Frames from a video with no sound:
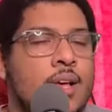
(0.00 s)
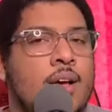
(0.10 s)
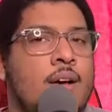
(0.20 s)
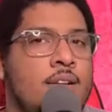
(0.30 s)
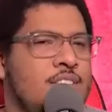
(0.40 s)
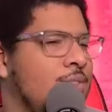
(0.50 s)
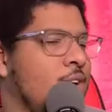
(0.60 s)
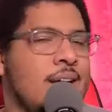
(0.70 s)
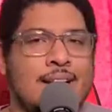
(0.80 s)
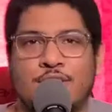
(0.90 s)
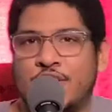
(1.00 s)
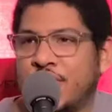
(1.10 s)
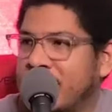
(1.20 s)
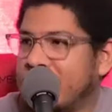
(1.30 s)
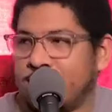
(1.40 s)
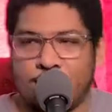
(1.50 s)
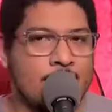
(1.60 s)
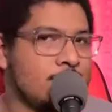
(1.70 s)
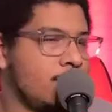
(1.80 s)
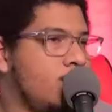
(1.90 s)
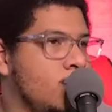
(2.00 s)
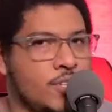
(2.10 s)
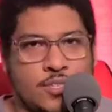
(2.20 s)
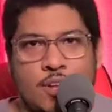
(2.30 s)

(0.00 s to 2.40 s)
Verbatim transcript: Uh, different kinds of G's, different kinds of forces